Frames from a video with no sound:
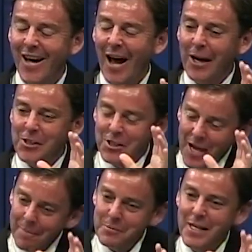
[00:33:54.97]

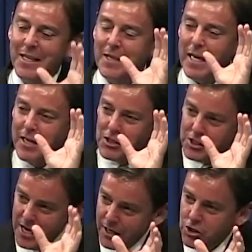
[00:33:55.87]
Accepting the
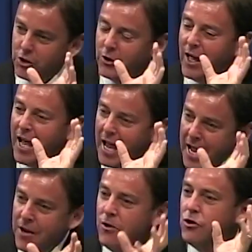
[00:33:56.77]
essential
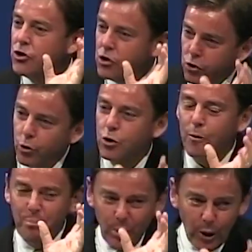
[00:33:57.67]

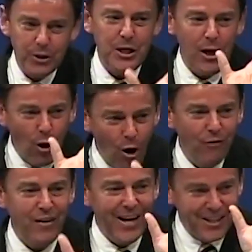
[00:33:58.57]
inscrutability
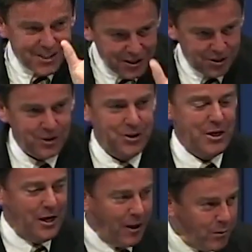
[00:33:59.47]
of existence.
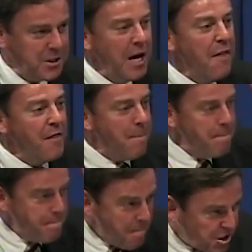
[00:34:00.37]
In other words, the
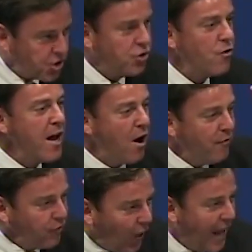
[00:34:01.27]
mystery
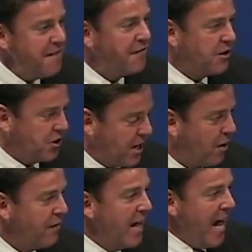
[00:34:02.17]
of life
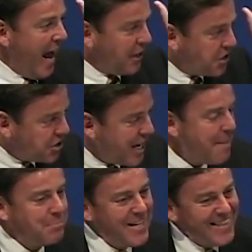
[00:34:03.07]
itself.
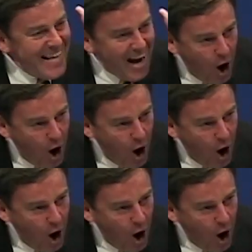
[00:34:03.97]
Accepting the